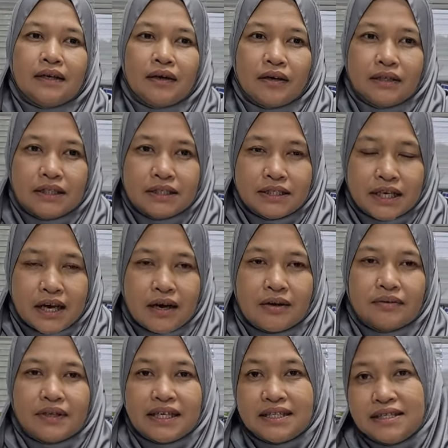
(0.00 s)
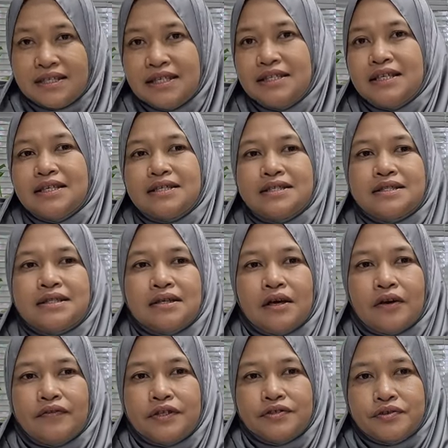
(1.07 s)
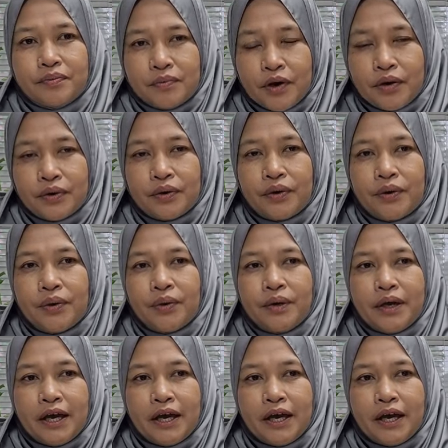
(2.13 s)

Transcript: on the town and cities of the tomorrow